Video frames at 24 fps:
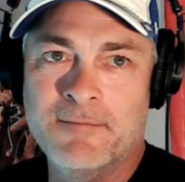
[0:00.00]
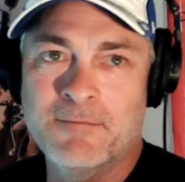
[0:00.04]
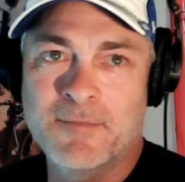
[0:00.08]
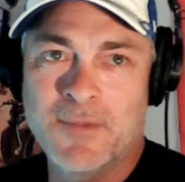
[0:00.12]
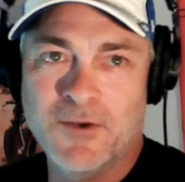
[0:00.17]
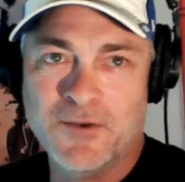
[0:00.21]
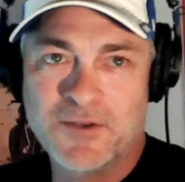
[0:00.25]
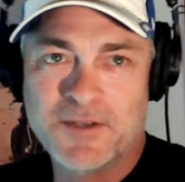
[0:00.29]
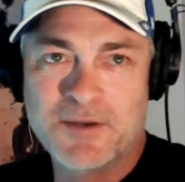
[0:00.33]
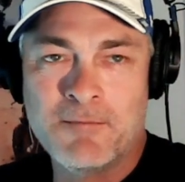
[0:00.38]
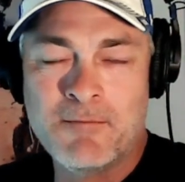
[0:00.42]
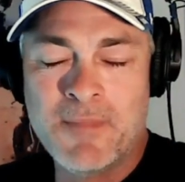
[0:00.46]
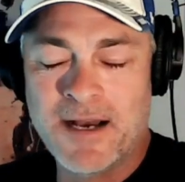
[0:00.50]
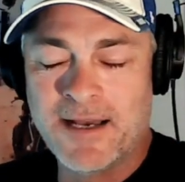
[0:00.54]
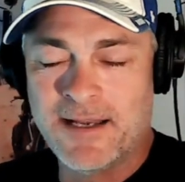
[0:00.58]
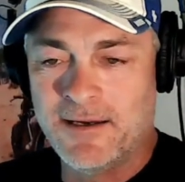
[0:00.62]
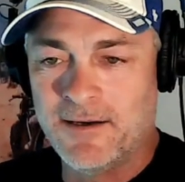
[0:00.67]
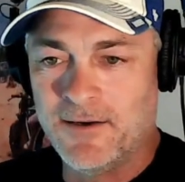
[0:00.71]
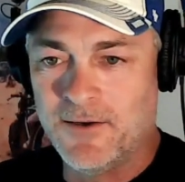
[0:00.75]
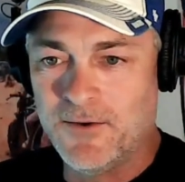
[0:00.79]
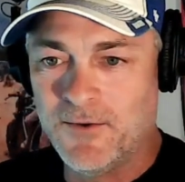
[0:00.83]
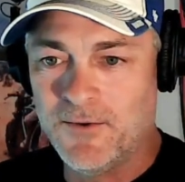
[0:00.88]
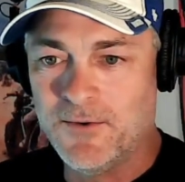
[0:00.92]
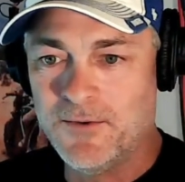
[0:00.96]
most
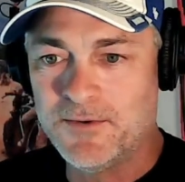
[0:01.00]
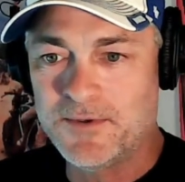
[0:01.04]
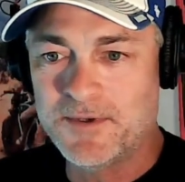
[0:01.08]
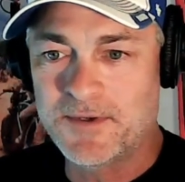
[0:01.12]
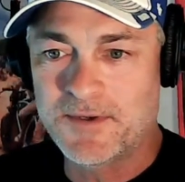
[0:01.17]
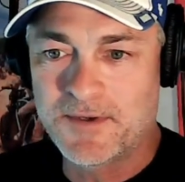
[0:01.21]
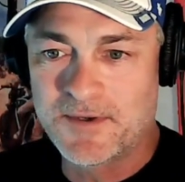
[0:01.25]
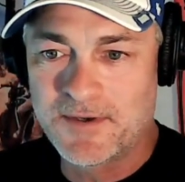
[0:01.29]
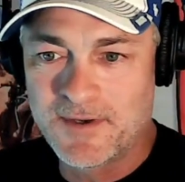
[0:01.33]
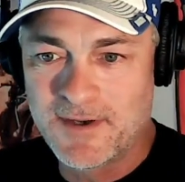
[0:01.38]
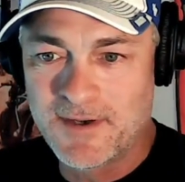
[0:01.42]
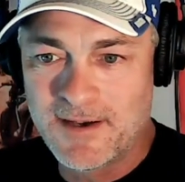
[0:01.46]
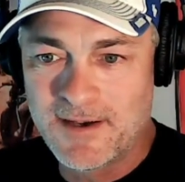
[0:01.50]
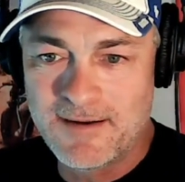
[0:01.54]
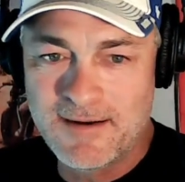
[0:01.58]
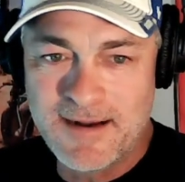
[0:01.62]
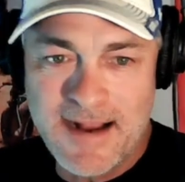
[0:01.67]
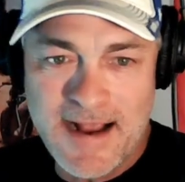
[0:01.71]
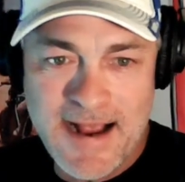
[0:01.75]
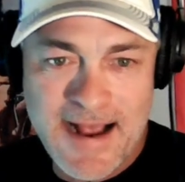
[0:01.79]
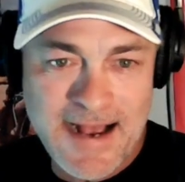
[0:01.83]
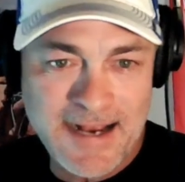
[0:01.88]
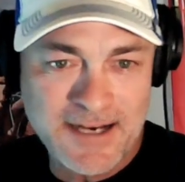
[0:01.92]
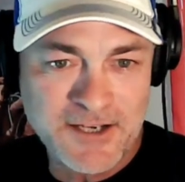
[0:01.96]
minute
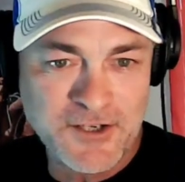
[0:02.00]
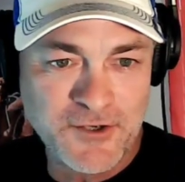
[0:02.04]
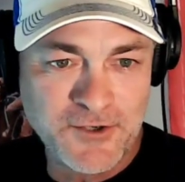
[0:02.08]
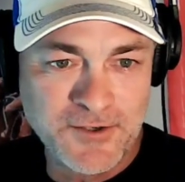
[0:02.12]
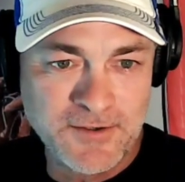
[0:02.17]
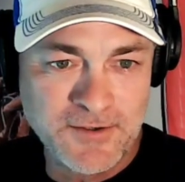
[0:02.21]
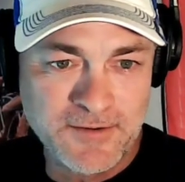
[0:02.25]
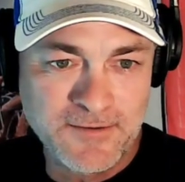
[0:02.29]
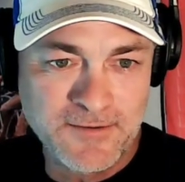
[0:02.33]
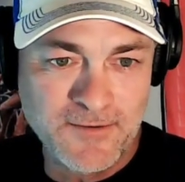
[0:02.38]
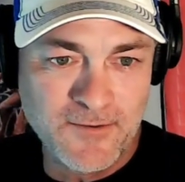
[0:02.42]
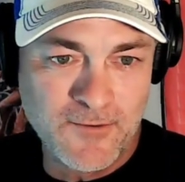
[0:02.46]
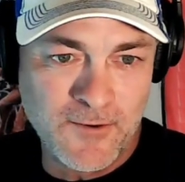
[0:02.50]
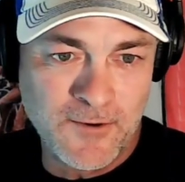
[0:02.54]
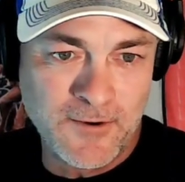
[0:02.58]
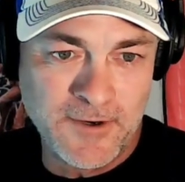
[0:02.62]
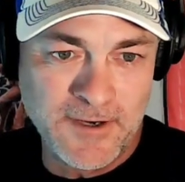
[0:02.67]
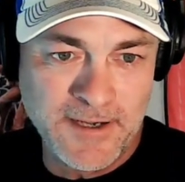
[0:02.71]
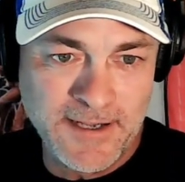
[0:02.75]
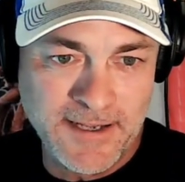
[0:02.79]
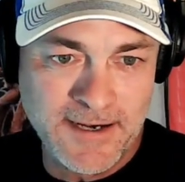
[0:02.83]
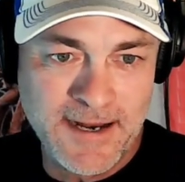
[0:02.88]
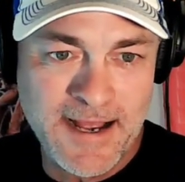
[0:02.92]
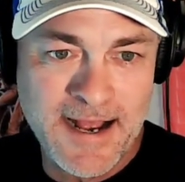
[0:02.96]
action
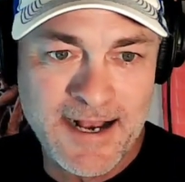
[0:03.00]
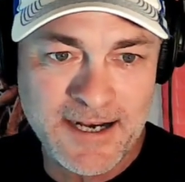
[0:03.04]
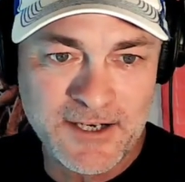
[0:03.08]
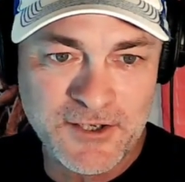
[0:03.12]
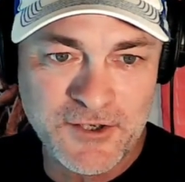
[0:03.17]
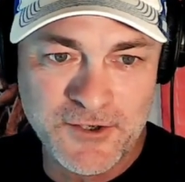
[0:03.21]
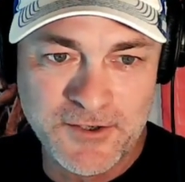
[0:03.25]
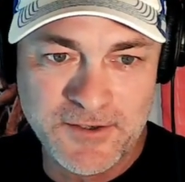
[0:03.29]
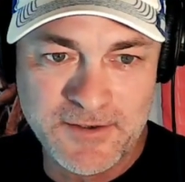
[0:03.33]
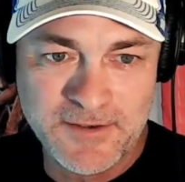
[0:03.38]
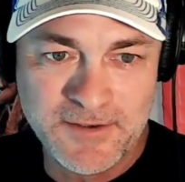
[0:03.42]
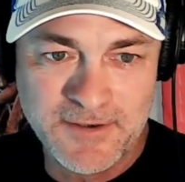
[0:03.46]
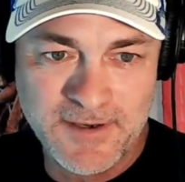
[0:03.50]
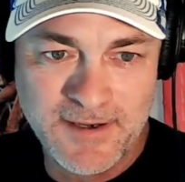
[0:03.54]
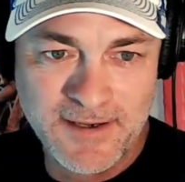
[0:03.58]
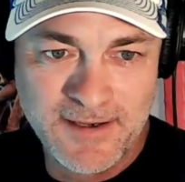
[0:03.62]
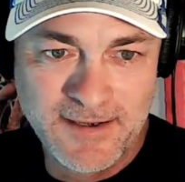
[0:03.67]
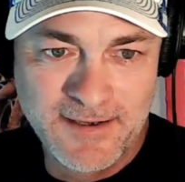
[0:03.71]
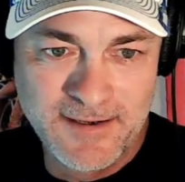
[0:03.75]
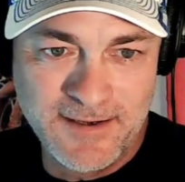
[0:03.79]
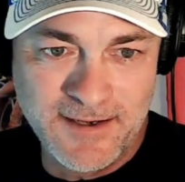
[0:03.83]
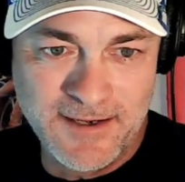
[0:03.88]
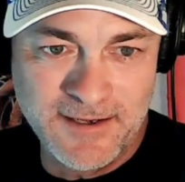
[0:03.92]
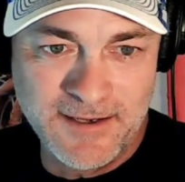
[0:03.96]
or inaction
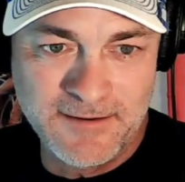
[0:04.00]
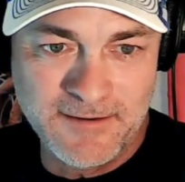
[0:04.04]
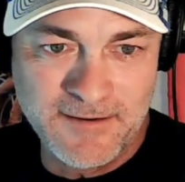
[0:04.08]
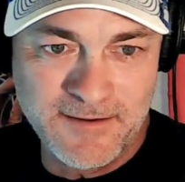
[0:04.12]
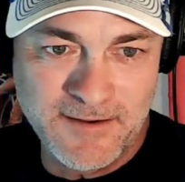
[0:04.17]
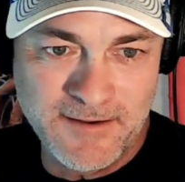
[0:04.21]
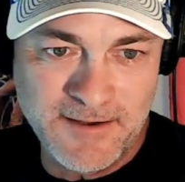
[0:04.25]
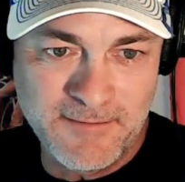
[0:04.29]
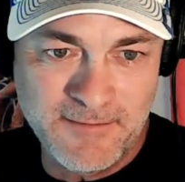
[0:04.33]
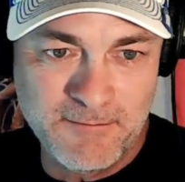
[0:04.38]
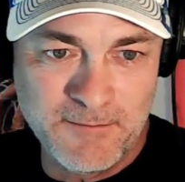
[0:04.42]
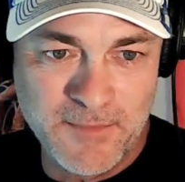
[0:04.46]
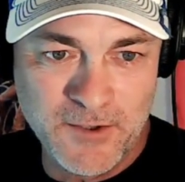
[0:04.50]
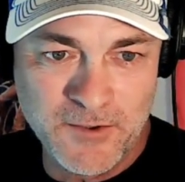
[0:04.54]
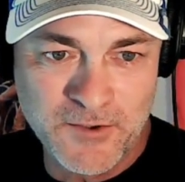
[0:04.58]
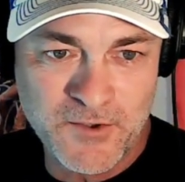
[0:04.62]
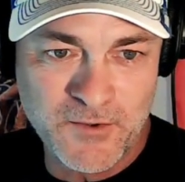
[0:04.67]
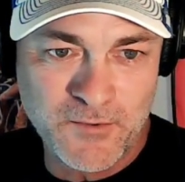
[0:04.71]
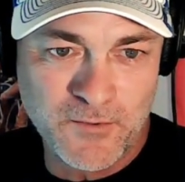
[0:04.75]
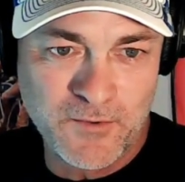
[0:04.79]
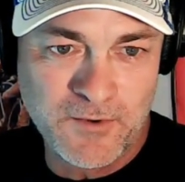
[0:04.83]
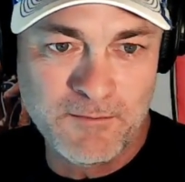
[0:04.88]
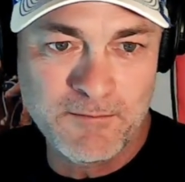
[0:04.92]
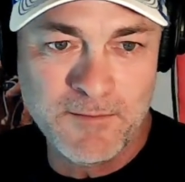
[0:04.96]
in the
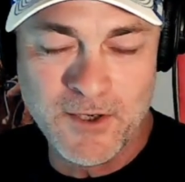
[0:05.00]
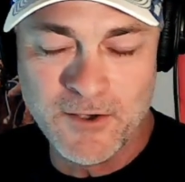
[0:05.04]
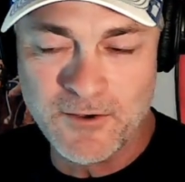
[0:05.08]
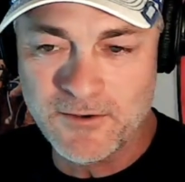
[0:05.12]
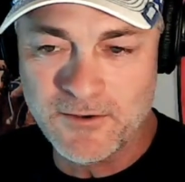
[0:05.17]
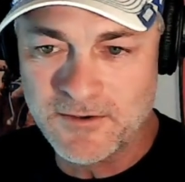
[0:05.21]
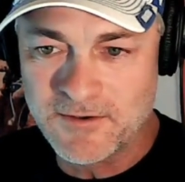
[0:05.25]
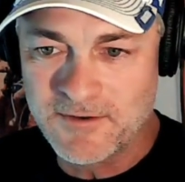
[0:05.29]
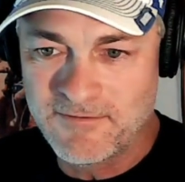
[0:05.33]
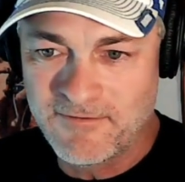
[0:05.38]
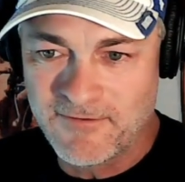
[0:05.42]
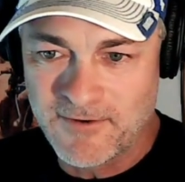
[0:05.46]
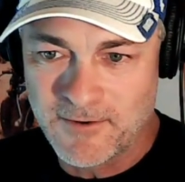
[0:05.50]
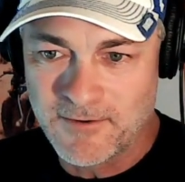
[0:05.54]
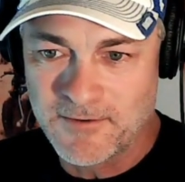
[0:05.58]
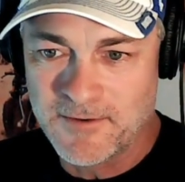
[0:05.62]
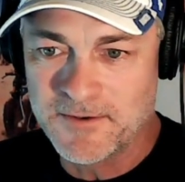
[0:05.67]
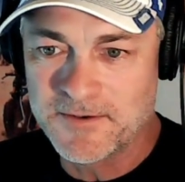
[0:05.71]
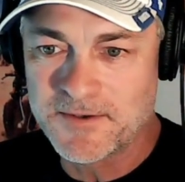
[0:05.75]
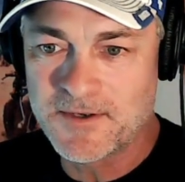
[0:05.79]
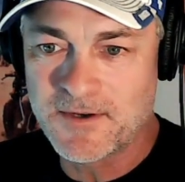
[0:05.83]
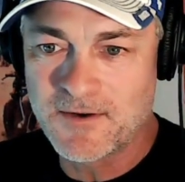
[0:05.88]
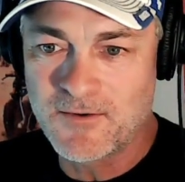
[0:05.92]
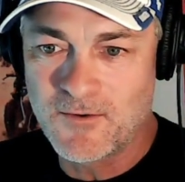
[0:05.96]
most remote,
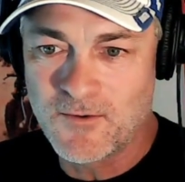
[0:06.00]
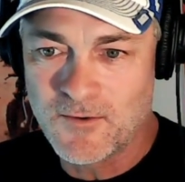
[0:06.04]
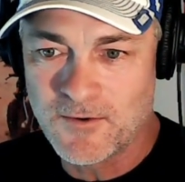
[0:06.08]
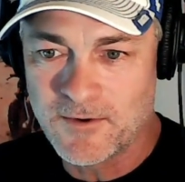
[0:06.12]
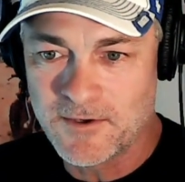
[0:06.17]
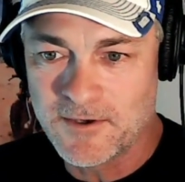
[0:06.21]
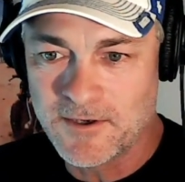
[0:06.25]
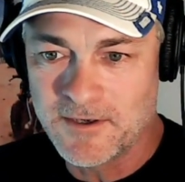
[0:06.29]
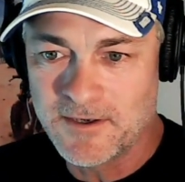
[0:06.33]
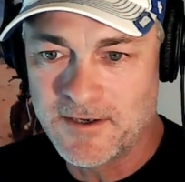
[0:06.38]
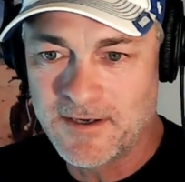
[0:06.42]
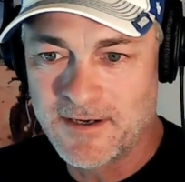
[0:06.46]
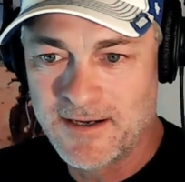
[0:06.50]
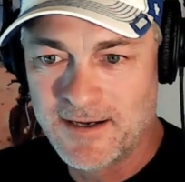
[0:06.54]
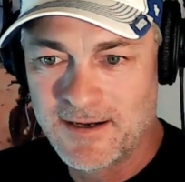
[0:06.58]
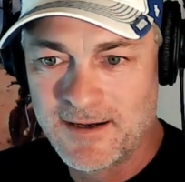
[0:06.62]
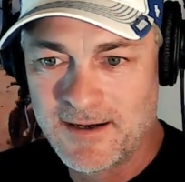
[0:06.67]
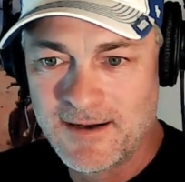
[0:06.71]
furthest corner